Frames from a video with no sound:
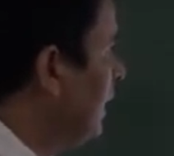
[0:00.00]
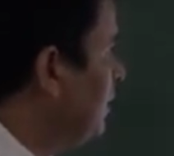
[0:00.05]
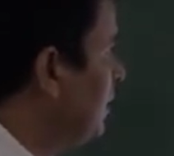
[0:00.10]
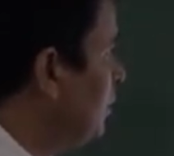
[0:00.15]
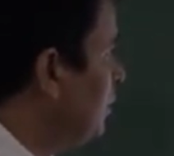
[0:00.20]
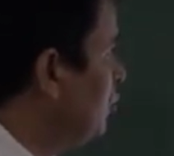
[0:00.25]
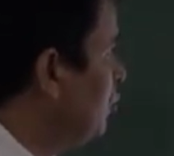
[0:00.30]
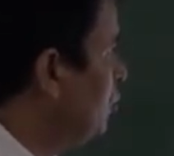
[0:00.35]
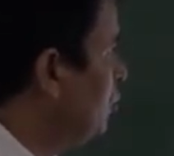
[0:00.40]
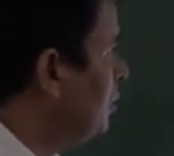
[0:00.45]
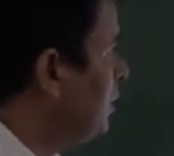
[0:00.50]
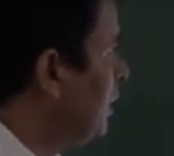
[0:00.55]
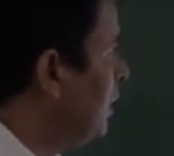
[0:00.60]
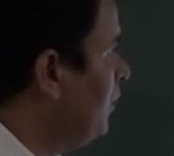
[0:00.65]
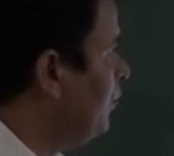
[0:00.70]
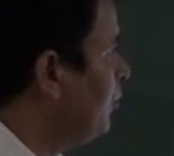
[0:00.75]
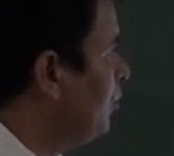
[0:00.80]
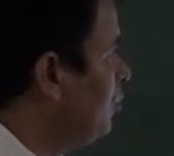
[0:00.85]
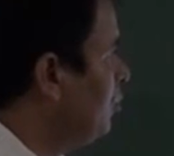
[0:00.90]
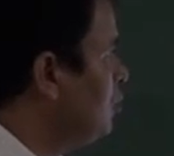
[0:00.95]
and the
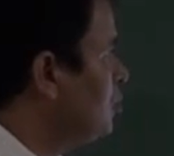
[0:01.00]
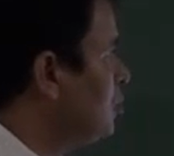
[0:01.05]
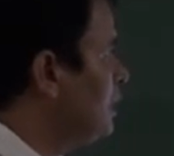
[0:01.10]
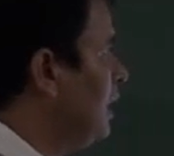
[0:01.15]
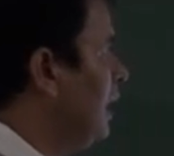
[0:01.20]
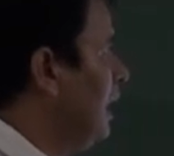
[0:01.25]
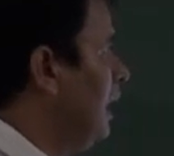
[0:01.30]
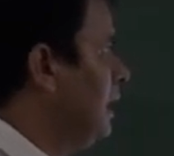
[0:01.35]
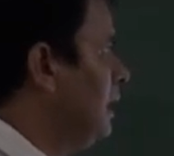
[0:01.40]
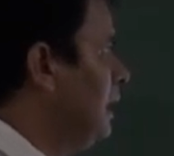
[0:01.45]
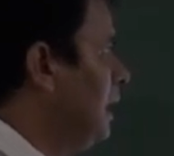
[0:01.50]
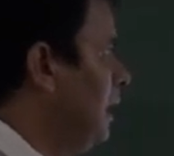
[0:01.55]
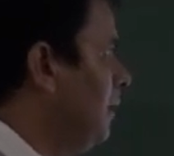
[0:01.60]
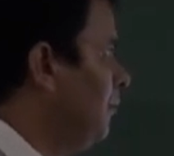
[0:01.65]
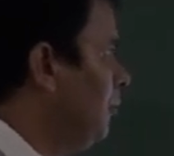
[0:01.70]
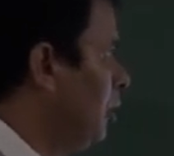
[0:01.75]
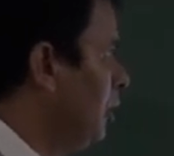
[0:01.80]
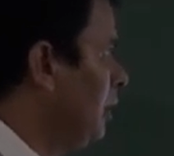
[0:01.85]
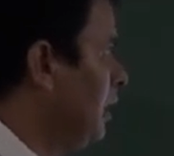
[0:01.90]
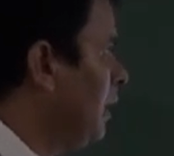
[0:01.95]
total force
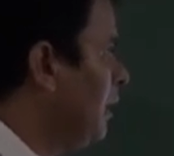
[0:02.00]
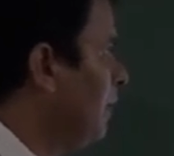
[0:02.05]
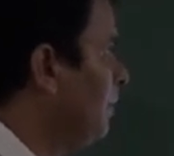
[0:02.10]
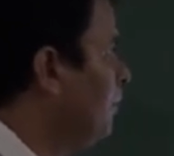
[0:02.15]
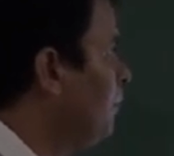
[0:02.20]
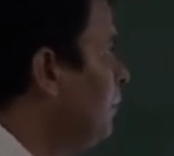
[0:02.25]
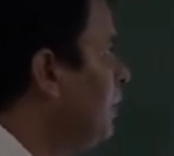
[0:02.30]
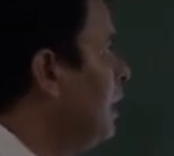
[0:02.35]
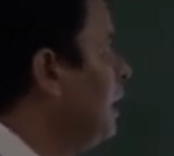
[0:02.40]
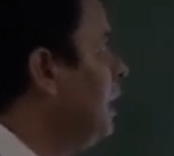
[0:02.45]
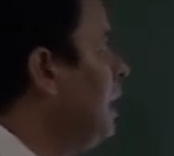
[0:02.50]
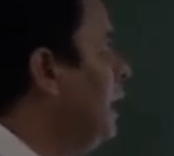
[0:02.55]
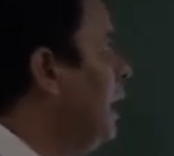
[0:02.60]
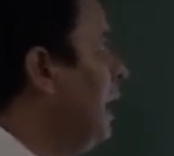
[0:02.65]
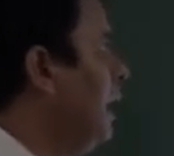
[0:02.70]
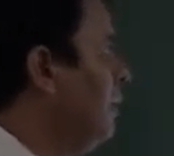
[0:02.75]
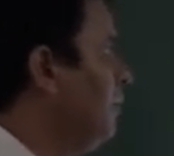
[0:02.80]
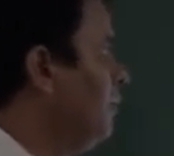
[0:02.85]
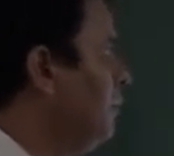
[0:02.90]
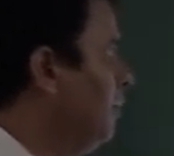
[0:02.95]
on a body
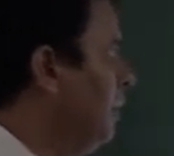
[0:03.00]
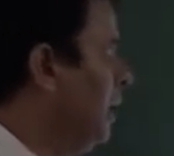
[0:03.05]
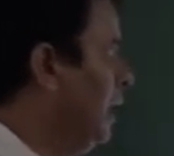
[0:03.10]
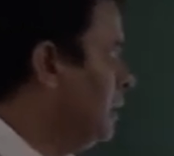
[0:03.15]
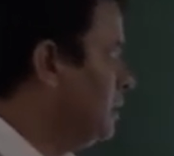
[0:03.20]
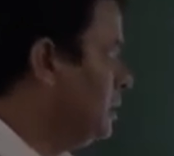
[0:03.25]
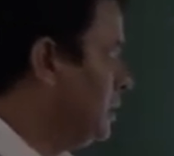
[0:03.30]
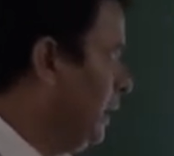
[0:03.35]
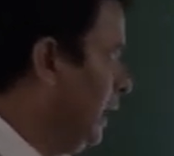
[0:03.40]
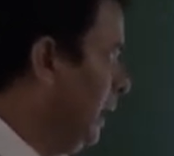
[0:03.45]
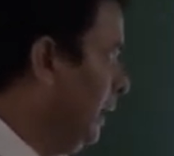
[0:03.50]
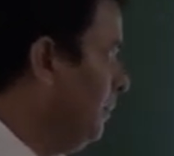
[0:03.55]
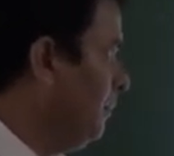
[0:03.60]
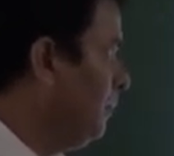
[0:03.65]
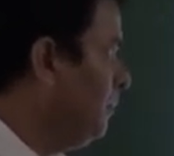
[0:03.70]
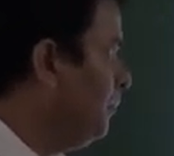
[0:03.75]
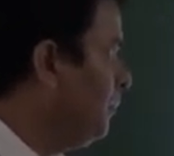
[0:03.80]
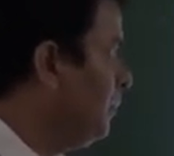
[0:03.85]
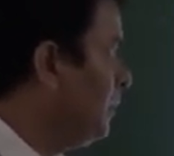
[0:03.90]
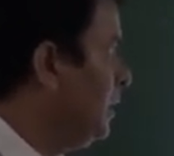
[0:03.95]
of mass
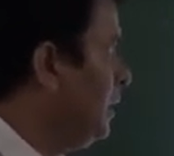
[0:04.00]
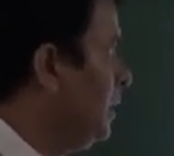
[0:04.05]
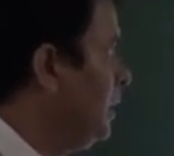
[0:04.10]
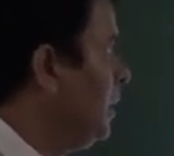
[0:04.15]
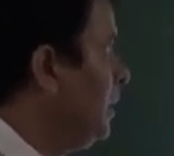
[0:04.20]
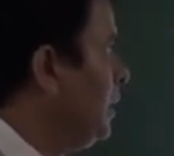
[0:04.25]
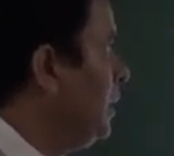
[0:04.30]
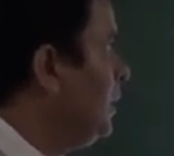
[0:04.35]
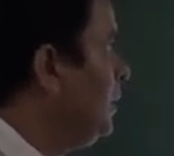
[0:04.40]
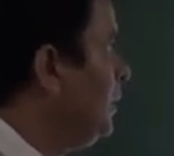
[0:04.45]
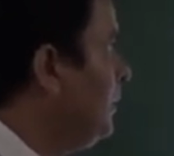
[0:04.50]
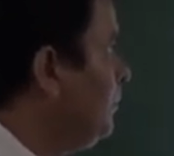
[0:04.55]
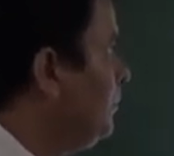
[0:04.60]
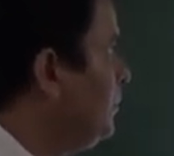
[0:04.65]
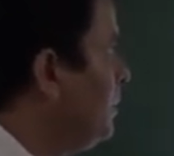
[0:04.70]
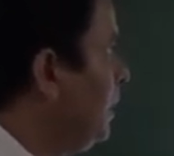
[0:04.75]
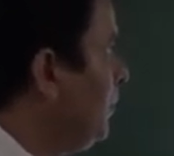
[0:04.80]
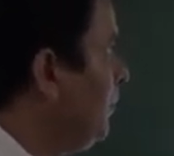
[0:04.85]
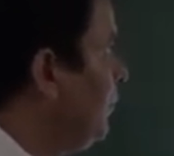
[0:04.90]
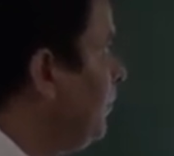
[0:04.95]
m
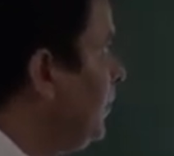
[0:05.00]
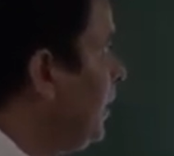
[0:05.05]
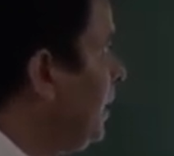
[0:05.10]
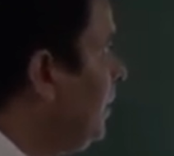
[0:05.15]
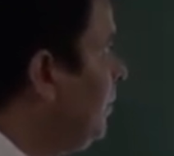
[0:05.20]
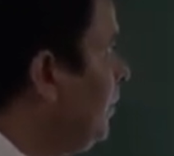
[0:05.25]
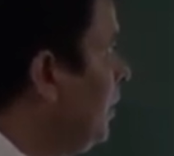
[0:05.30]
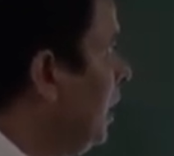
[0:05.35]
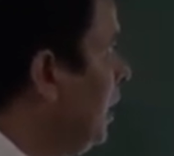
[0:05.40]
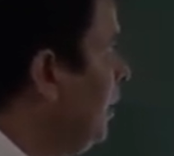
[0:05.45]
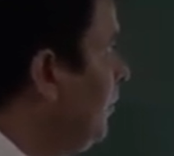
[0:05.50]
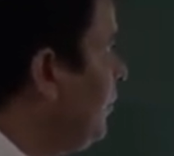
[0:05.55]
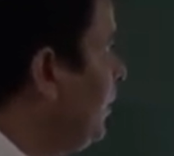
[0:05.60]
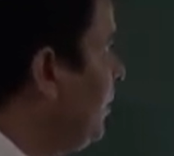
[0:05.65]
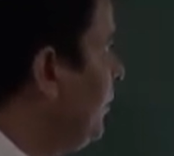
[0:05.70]
if the frame